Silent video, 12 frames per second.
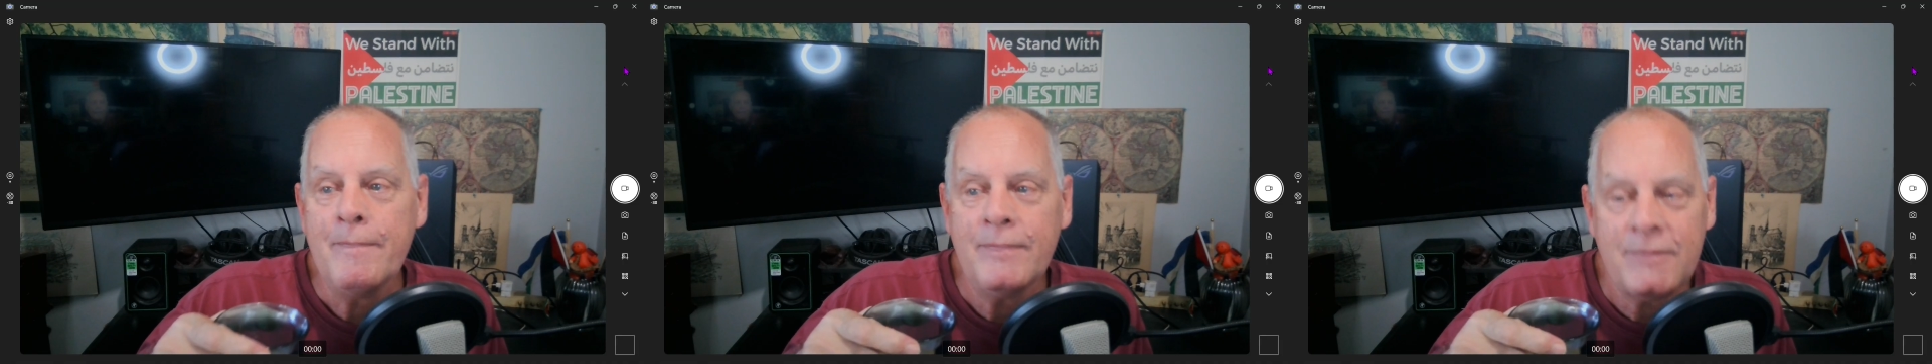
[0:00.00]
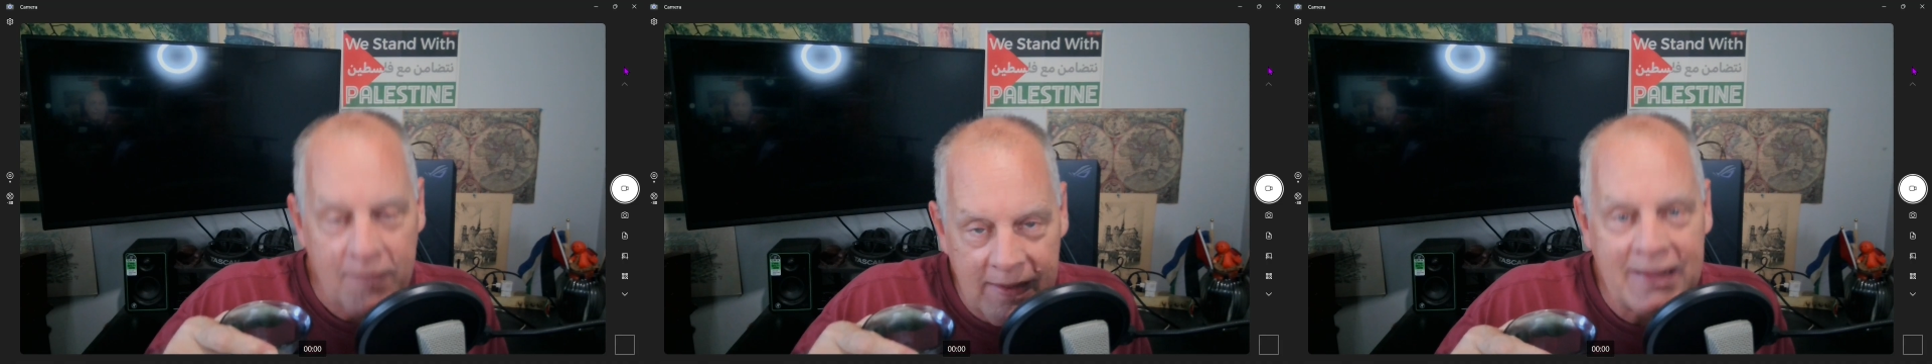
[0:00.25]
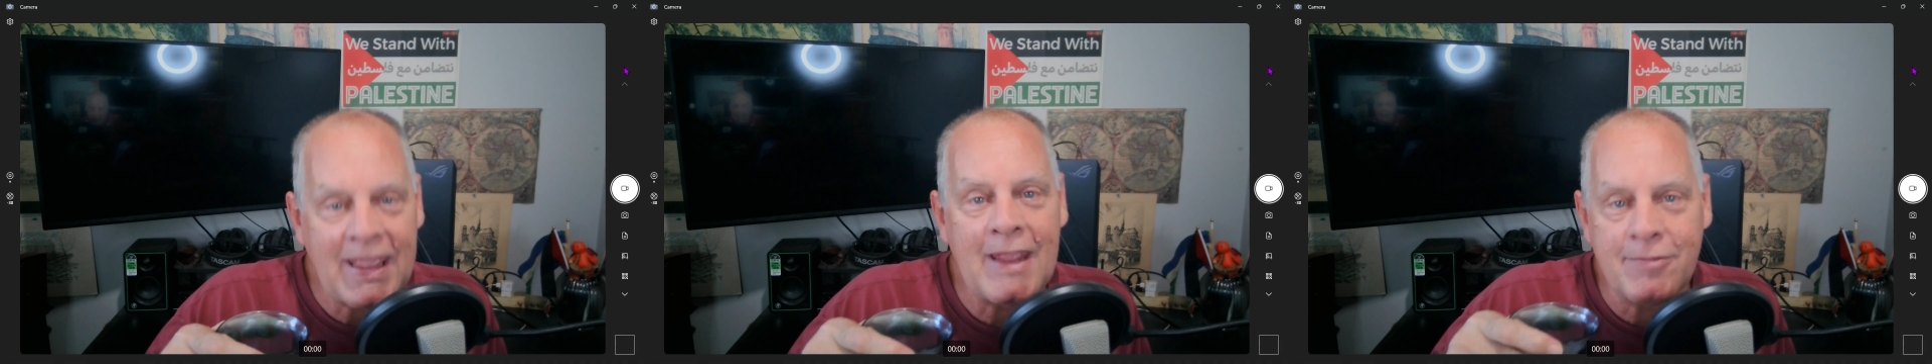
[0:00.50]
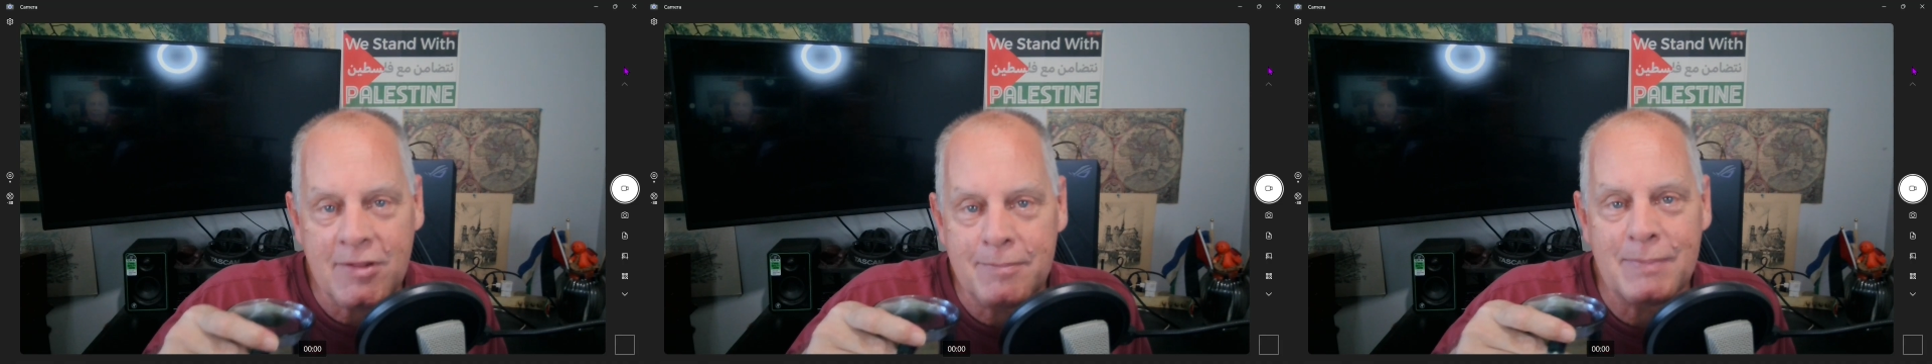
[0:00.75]
So they
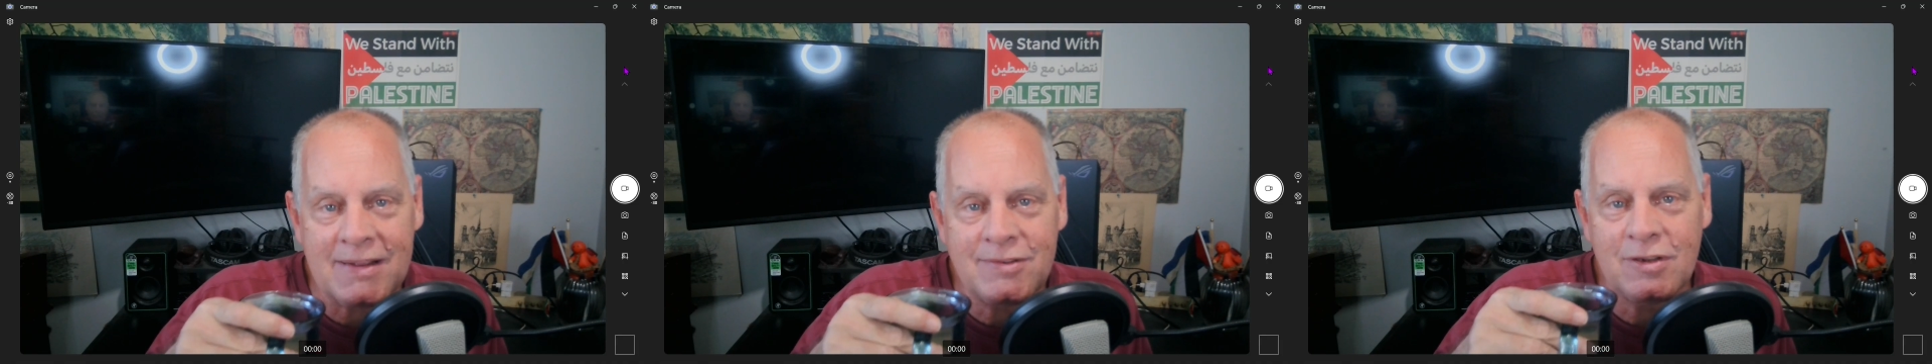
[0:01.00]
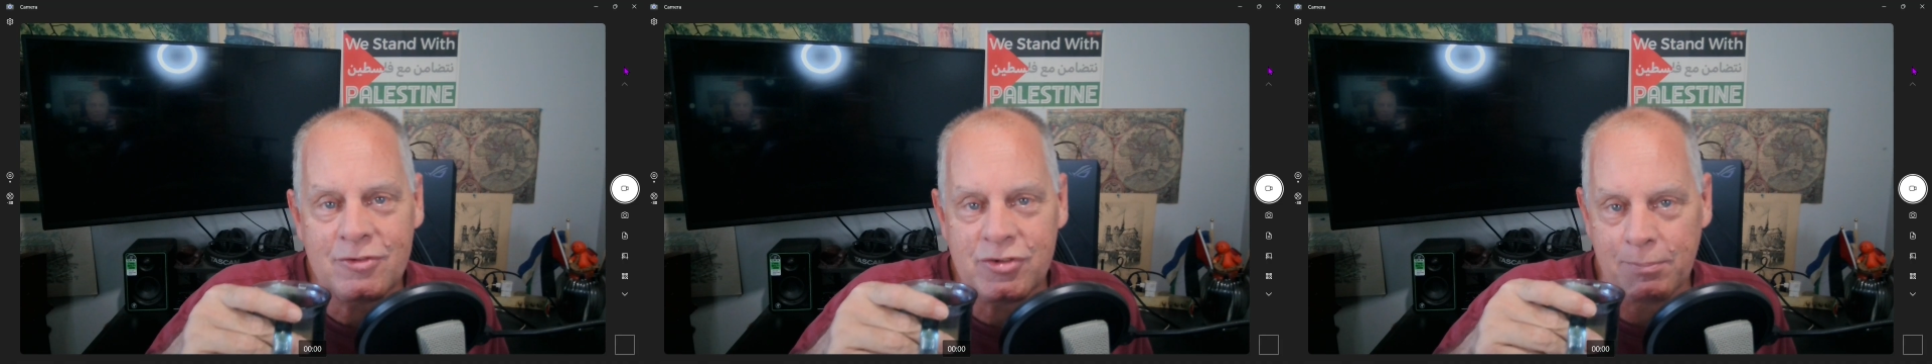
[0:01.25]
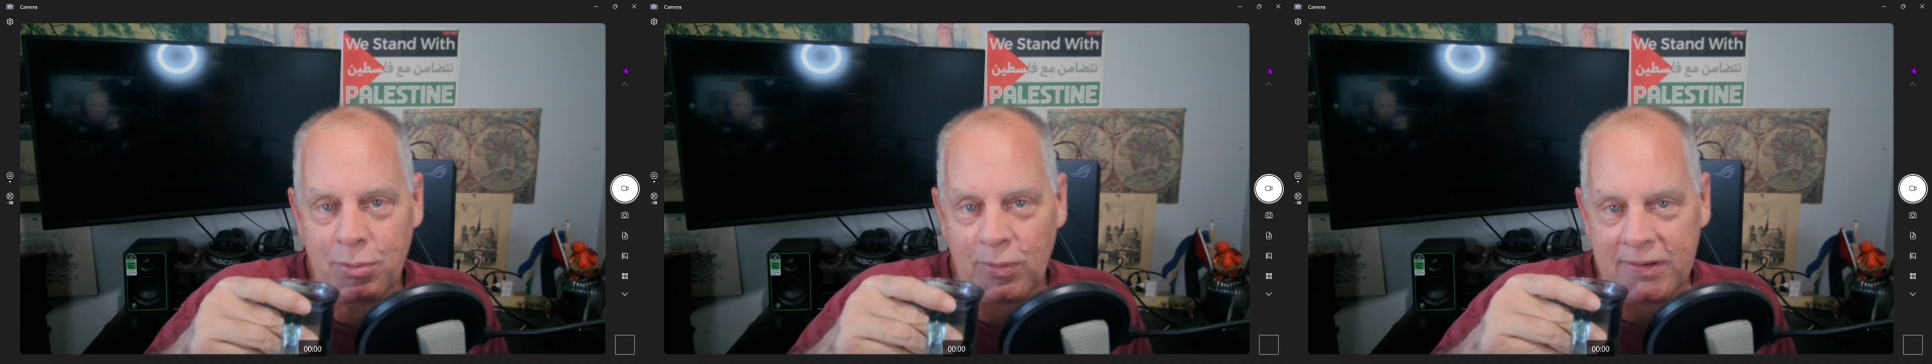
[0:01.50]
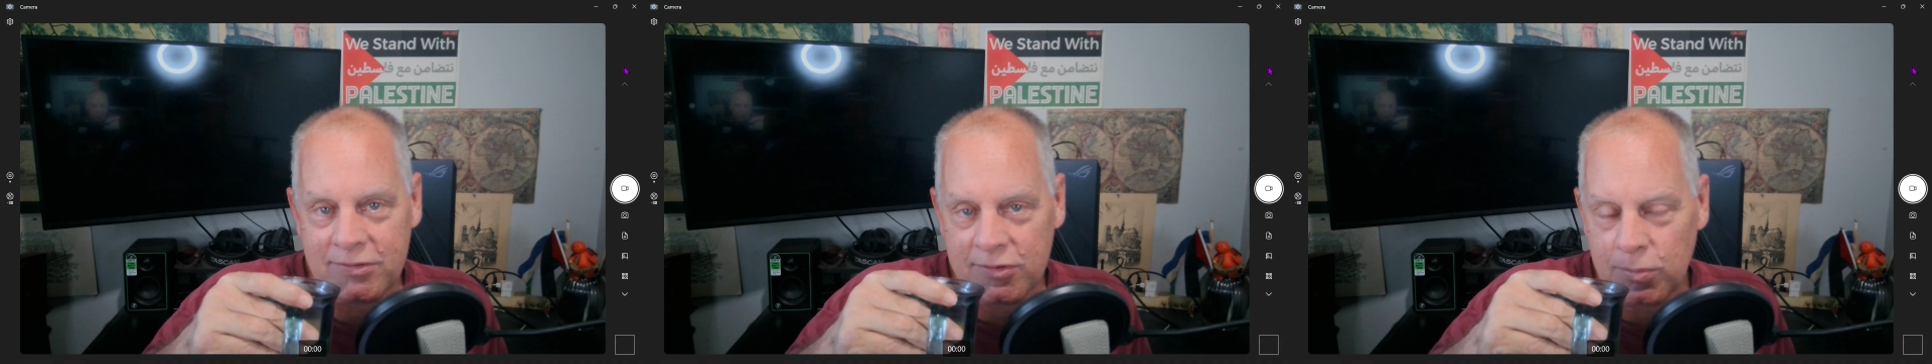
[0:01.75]
gave them messaging
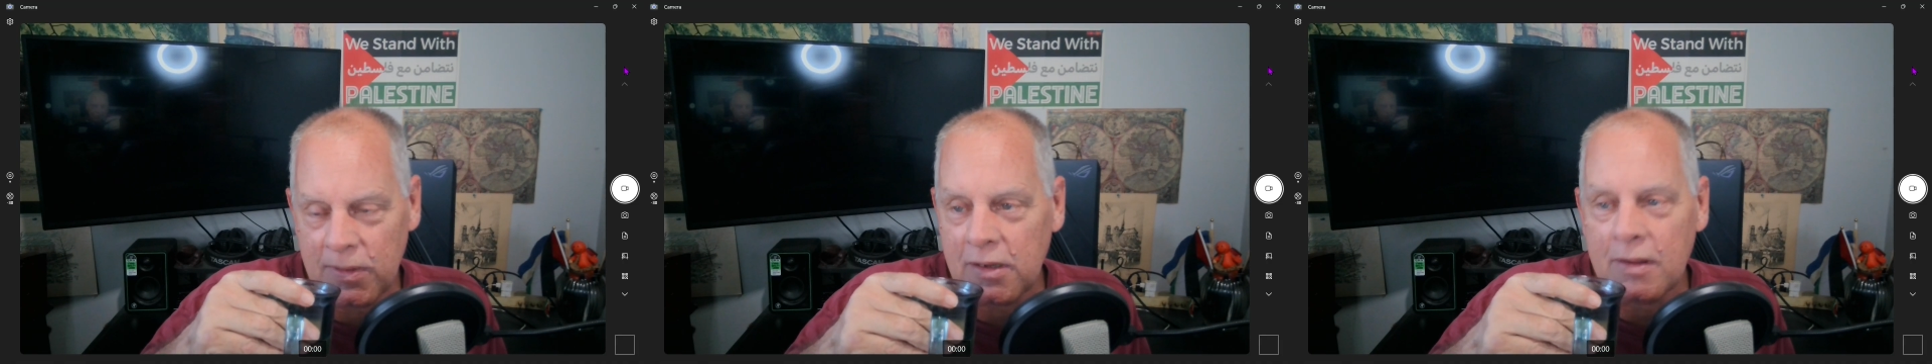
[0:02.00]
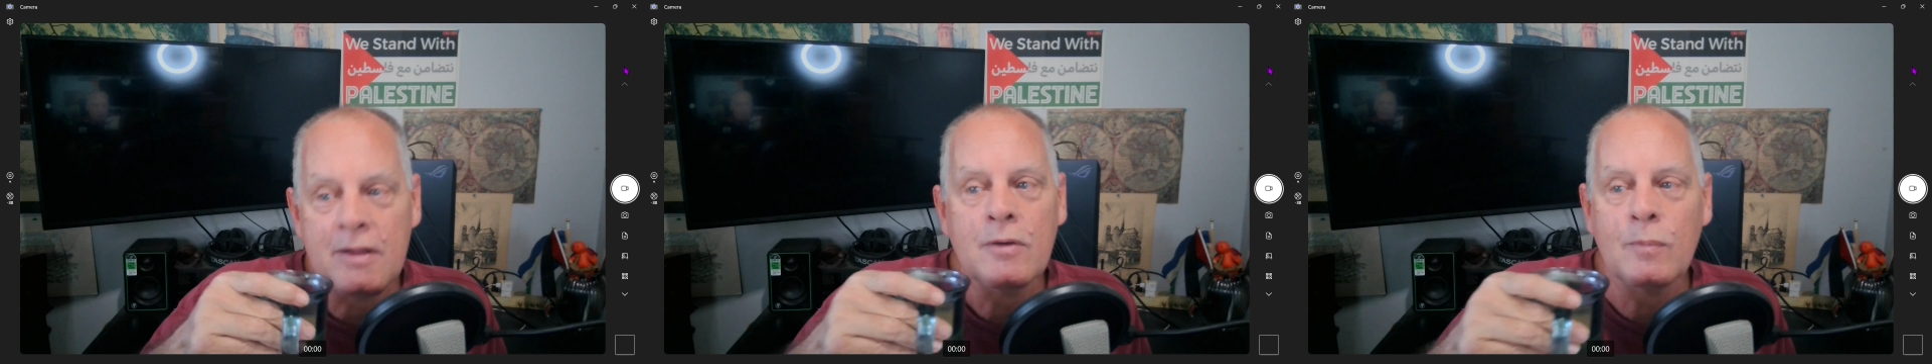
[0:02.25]
points as well,